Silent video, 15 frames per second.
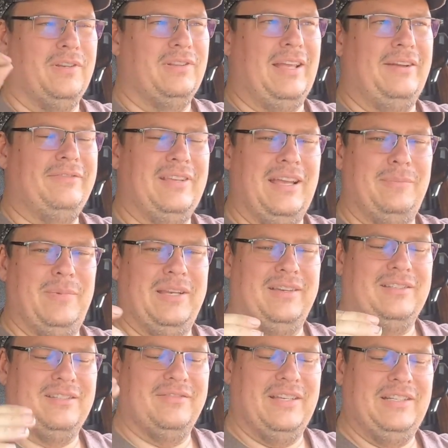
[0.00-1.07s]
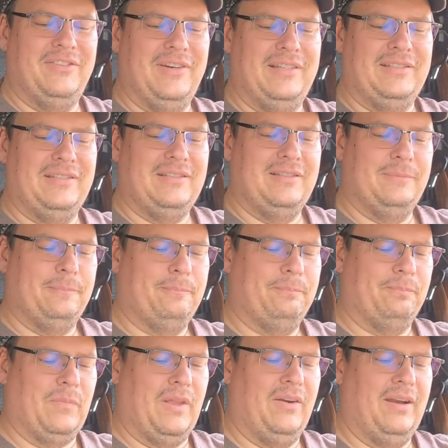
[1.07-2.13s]
their lifetime because of increases.
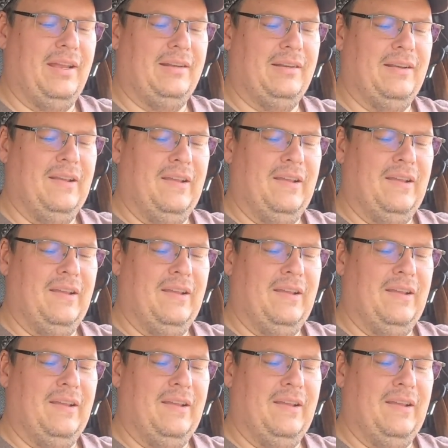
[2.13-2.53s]
All right.